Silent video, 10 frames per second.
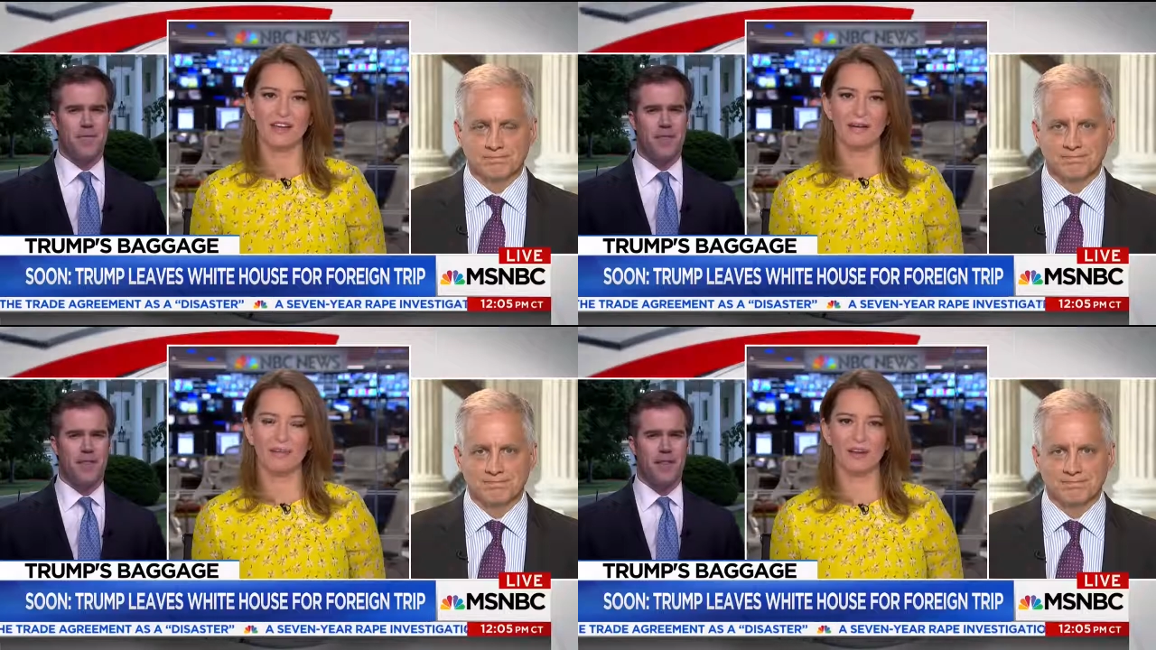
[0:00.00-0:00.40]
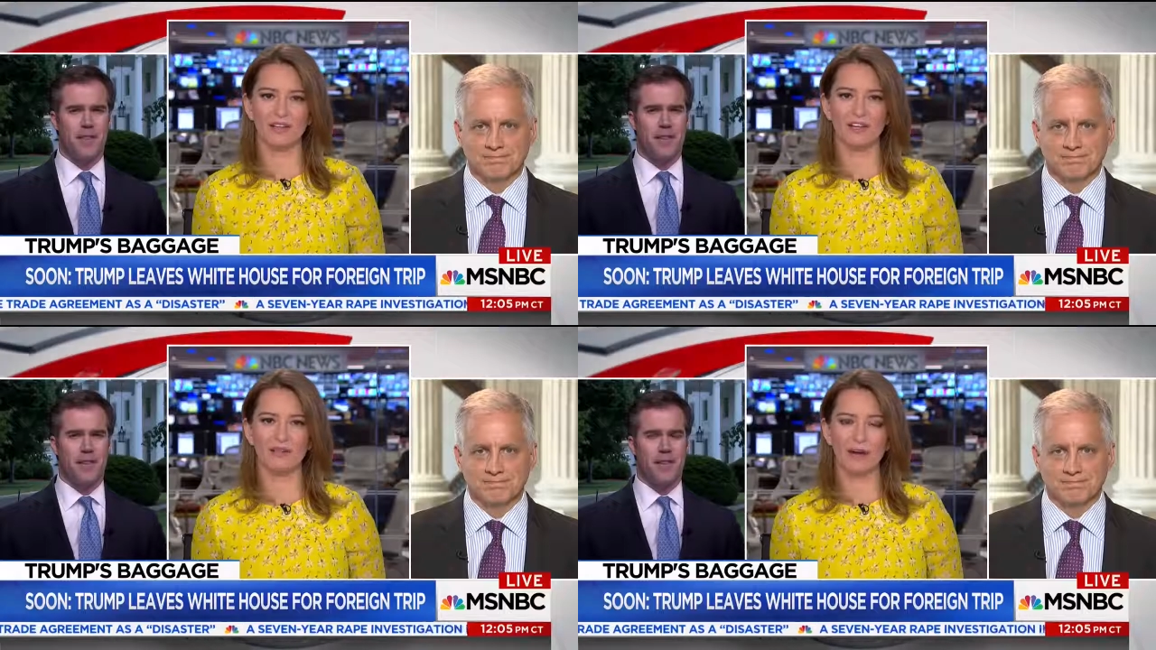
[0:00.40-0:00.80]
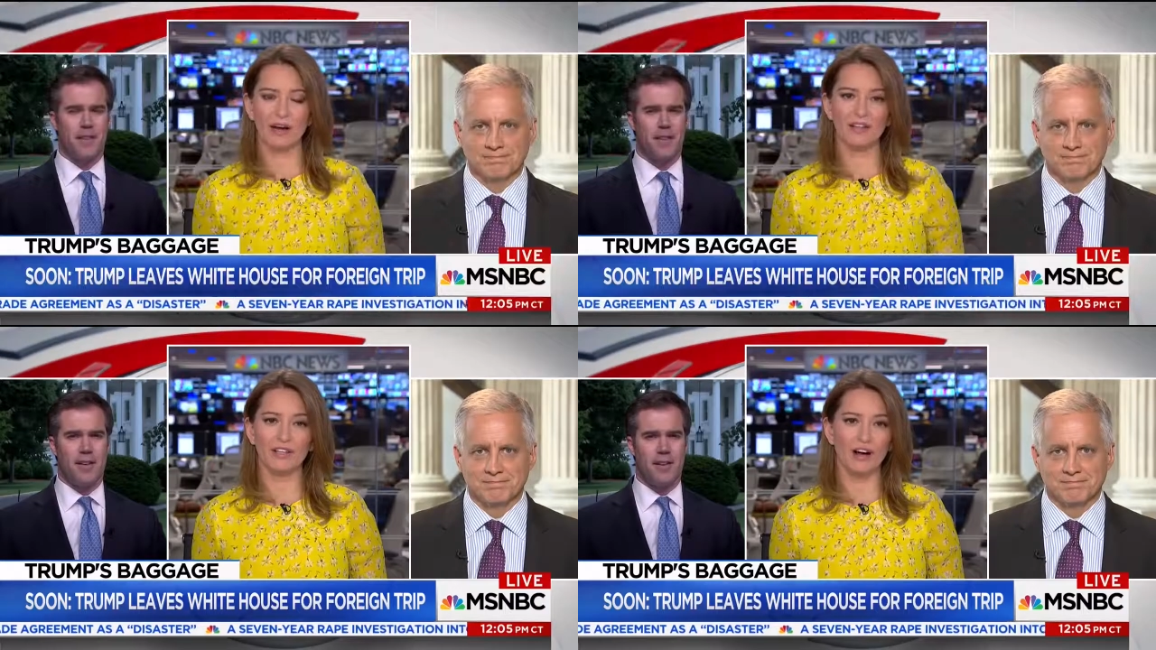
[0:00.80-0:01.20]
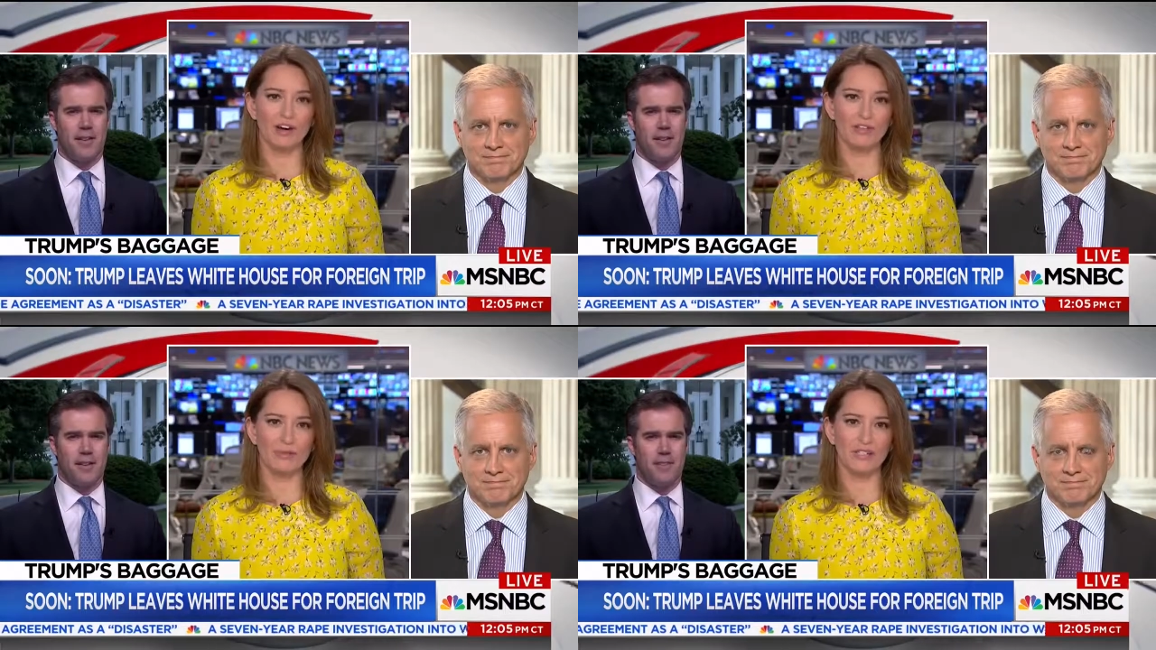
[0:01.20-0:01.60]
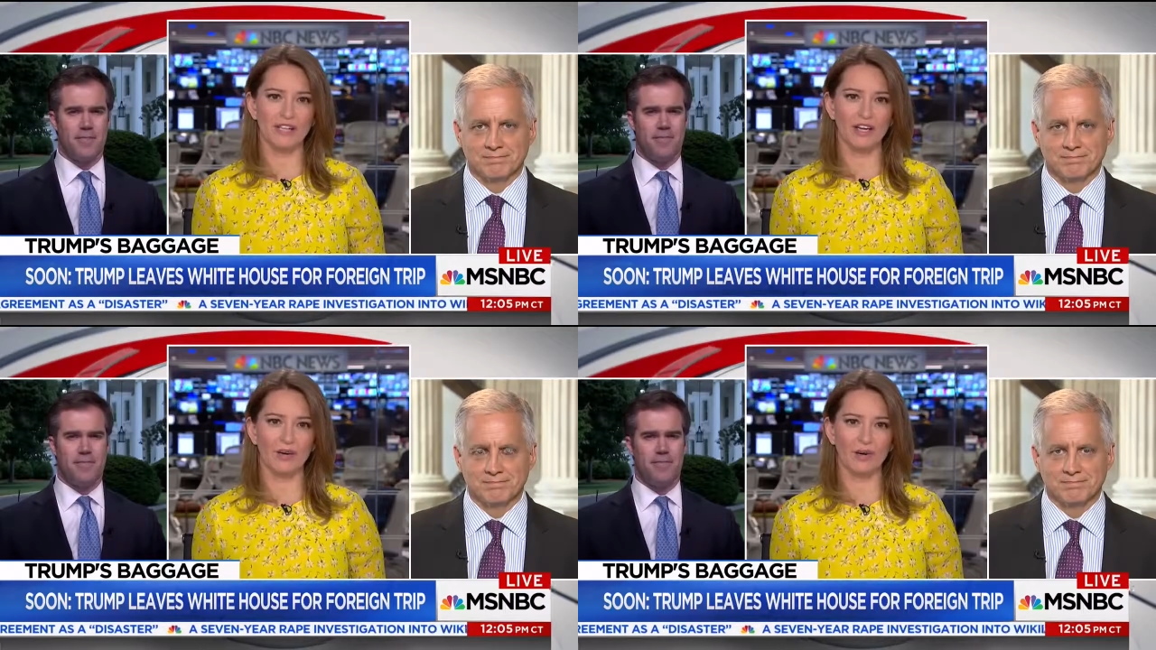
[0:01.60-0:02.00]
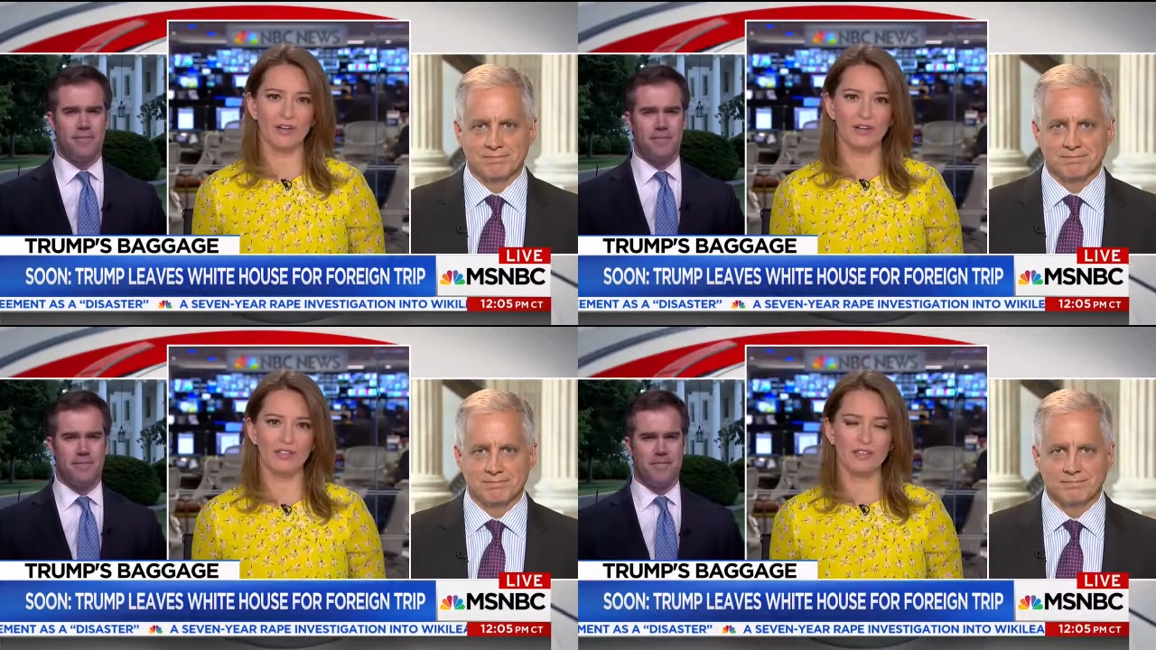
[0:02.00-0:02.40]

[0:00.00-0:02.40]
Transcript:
Speaker 1: Maryland, Maryland Congressman Steny Hoyer is the